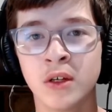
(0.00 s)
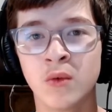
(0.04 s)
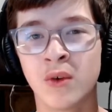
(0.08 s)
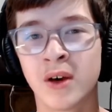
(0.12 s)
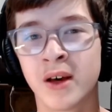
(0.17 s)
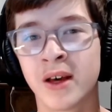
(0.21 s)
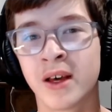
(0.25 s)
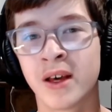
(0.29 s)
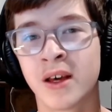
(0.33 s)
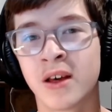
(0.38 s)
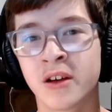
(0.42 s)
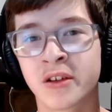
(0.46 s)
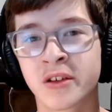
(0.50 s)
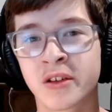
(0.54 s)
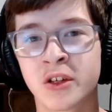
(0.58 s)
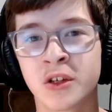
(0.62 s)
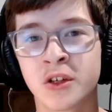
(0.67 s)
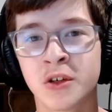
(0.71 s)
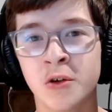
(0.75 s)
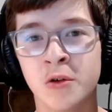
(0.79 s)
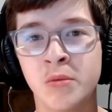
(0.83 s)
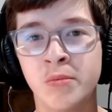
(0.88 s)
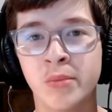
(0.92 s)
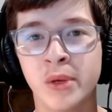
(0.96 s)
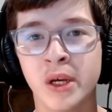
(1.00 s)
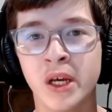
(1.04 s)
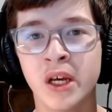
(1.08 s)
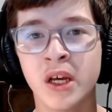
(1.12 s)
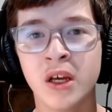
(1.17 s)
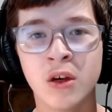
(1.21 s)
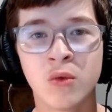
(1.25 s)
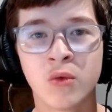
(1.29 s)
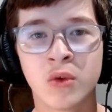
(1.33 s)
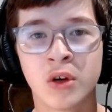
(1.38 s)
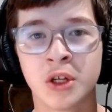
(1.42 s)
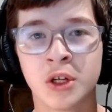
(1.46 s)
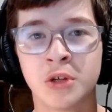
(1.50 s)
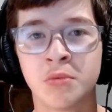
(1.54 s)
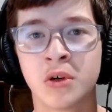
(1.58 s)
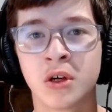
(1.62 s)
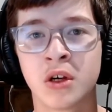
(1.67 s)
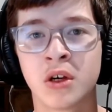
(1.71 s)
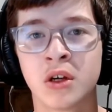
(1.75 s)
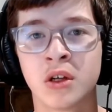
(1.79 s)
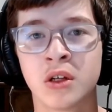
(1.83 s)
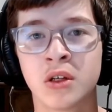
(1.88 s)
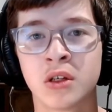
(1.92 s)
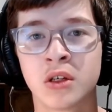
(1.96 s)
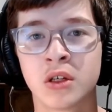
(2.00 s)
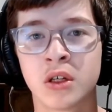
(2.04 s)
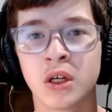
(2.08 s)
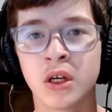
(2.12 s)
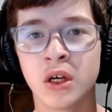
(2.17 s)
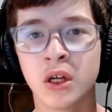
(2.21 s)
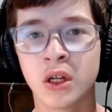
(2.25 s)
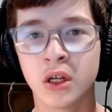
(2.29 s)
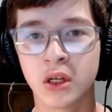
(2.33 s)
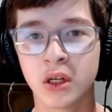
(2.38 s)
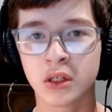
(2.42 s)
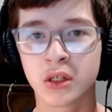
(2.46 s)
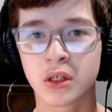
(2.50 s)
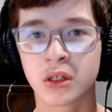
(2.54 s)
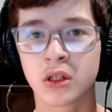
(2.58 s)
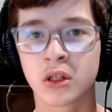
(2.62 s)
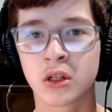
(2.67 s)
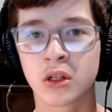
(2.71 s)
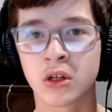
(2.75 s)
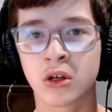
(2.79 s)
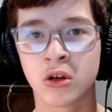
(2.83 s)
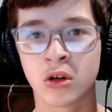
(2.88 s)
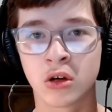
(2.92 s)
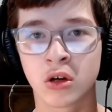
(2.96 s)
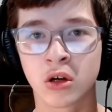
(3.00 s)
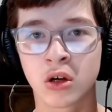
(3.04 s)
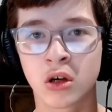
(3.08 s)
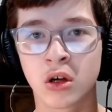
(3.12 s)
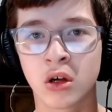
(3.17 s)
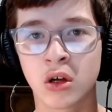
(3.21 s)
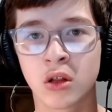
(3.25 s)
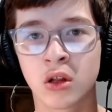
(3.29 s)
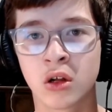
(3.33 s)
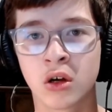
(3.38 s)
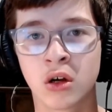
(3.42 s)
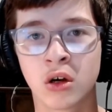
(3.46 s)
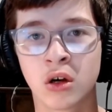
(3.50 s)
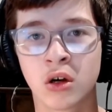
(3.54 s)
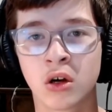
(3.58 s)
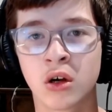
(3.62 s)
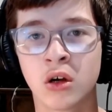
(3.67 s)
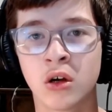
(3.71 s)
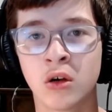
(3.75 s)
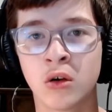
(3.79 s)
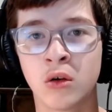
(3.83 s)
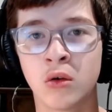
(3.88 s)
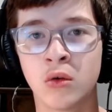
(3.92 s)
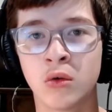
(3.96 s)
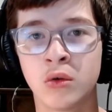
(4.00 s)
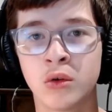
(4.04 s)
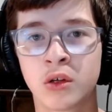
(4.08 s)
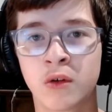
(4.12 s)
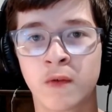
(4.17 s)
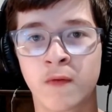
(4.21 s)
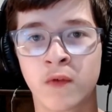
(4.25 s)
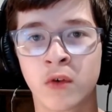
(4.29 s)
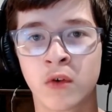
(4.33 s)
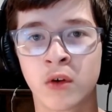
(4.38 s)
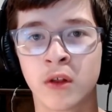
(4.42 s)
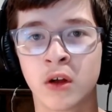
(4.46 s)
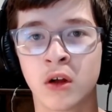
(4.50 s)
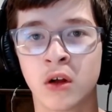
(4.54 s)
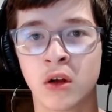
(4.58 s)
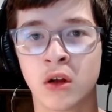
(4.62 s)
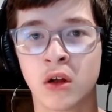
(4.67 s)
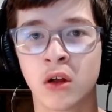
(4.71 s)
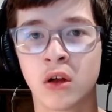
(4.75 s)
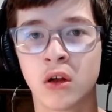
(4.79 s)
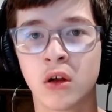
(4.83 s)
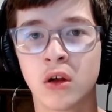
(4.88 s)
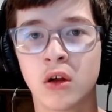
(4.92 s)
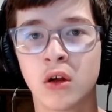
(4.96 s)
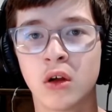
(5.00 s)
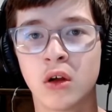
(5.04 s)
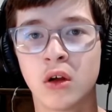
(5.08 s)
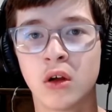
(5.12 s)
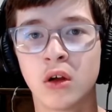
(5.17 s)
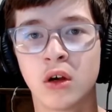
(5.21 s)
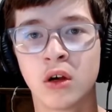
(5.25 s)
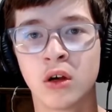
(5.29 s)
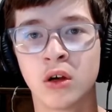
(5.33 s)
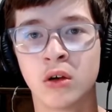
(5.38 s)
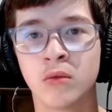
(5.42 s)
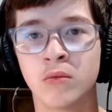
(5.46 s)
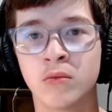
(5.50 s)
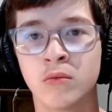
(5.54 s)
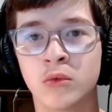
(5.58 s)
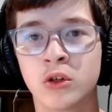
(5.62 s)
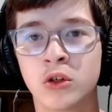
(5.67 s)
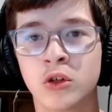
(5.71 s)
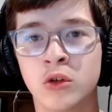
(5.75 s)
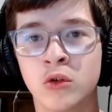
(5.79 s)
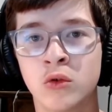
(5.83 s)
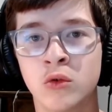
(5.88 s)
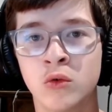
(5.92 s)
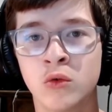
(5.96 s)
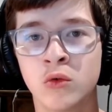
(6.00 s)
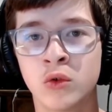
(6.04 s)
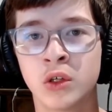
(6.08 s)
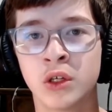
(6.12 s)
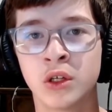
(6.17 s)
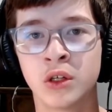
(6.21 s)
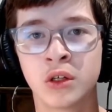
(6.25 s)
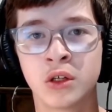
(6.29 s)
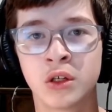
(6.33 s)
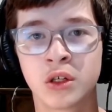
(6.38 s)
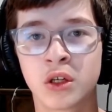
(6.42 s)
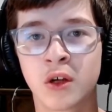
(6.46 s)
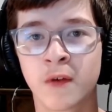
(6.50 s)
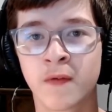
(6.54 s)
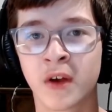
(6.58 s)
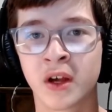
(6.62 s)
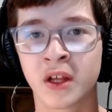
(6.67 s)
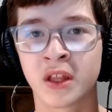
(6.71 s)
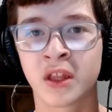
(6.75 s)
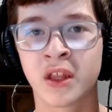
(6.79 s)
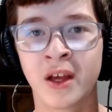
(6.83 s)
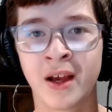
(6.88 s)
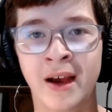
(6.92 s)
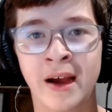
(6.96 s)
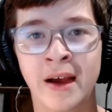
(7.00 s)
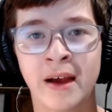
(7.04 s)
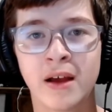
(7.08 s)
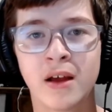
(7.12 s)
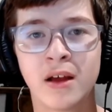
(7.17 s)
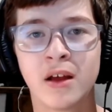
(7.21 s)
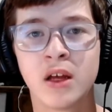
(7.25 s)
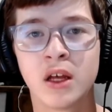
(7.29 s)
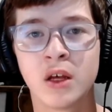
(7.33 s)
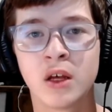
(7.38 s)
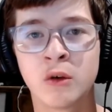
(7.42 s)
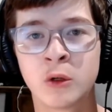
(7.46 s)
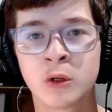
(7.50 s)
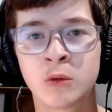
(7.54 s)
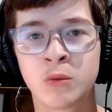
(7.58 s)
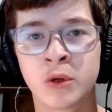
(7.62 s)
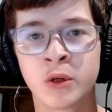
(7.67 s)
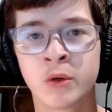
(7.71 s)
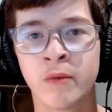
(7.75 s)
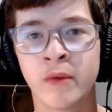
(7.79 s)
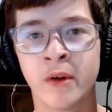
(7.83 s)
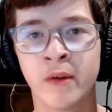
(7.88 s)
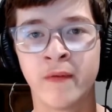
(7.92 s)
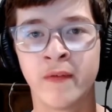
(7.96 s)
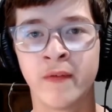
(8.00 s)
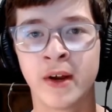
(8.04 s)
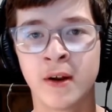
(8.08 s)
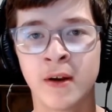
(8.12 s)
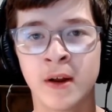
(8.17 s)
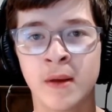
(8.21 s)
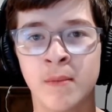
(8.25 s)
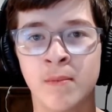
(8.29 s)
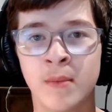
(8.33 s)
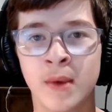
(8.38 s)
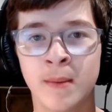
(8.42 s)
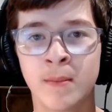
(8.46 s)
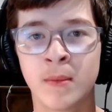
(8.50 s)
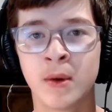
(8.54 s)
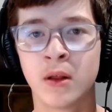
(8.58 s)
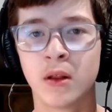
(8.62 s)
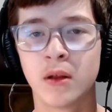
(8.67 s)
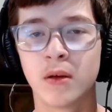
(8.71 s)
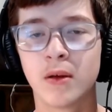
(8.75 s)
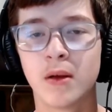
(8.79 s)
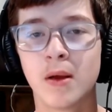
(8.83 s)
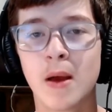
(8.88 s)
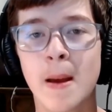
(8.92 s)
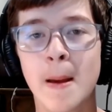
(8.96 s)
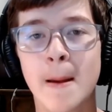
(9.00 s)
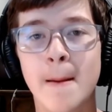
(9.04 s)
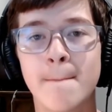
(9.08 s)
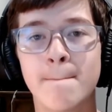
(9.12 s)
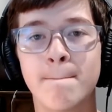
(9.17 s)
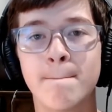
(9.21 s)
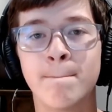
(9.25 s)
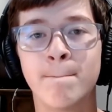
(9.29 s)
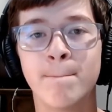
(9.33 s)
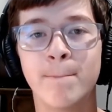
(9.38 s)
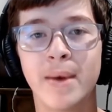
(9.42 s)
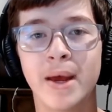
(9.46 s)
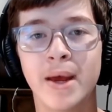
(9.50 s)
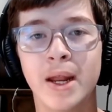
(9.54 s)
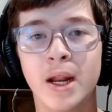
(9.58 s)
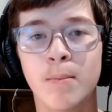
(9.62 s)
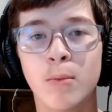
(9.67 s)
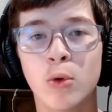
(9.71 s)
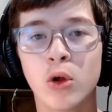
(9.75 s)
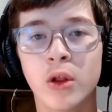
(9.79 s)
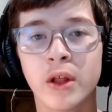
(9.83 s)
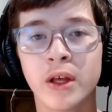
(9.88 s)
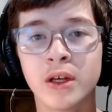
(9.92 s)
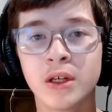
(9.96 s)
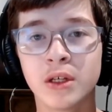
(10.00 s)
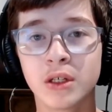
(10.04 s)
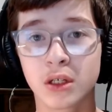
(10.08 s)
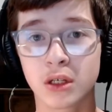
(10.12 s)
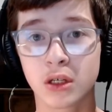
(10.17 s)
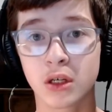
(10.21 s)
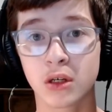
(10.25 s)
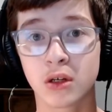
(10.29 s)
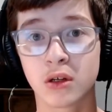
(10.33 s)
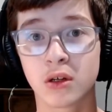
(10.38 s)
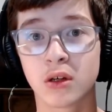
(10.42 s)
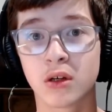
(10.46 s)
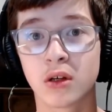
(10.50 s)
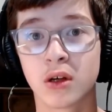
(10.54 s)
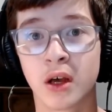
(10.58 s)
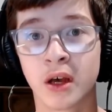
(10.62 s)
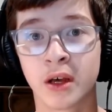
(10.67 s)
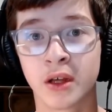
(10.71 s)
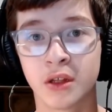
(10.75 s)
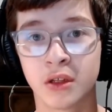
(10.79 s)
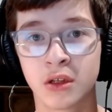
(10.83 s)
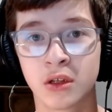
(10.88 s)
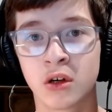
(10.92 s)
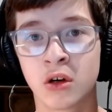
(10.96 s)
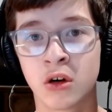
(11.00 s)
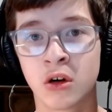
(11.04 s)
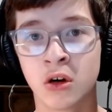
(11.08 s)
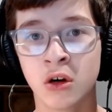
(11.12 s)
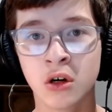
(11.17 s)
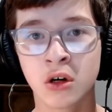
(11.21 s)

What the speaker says: got so big was because tennis, their codes for the shoes and stuff like that, it was supposed to be very minimalist. I can talk.